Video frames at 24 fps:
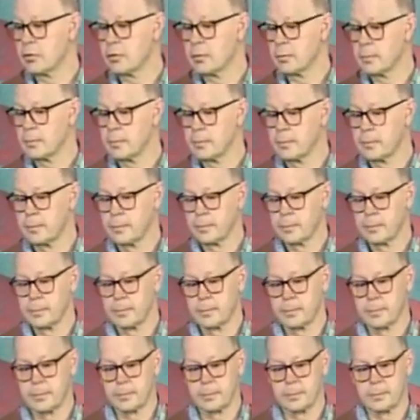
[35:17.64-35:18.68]

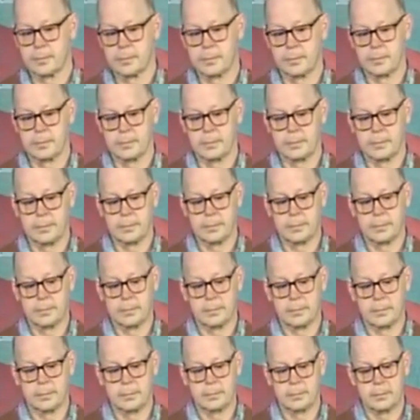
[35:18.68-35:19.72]

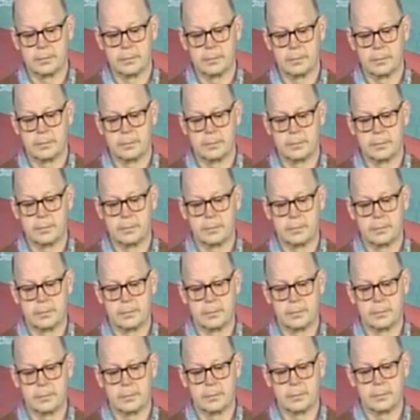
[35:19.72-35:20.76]

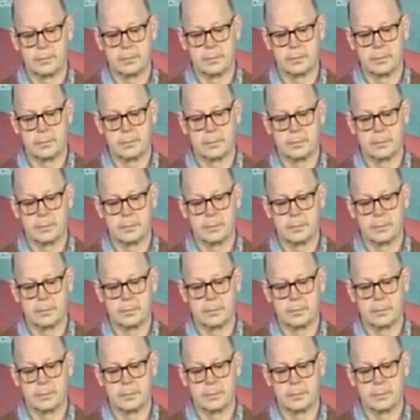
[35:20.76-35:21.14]
No one is speaking in this clip.